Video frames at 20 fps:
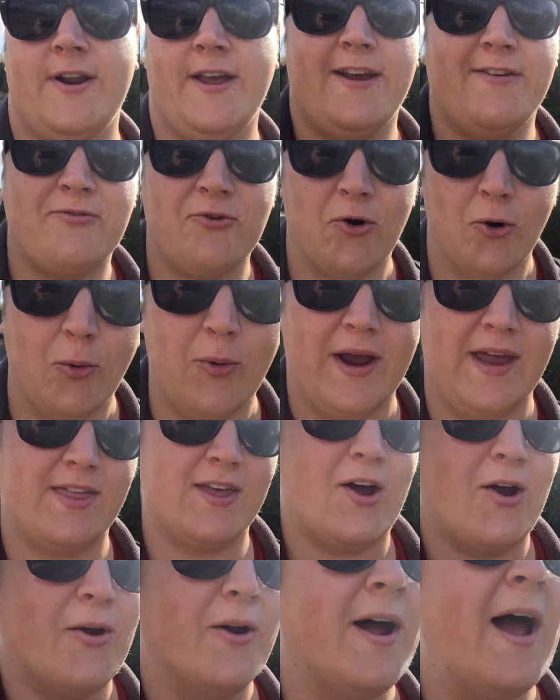need for a wee
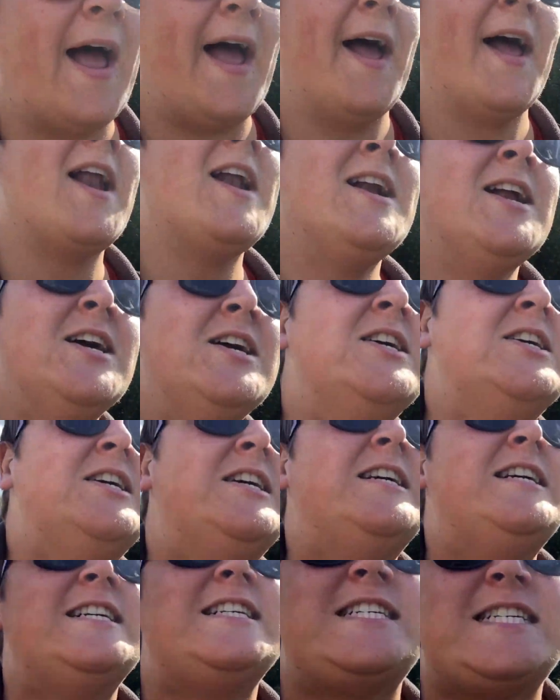though.
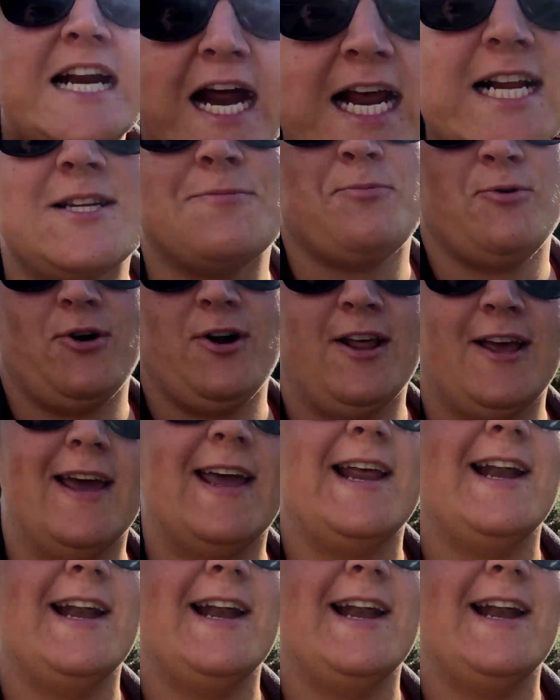Desperately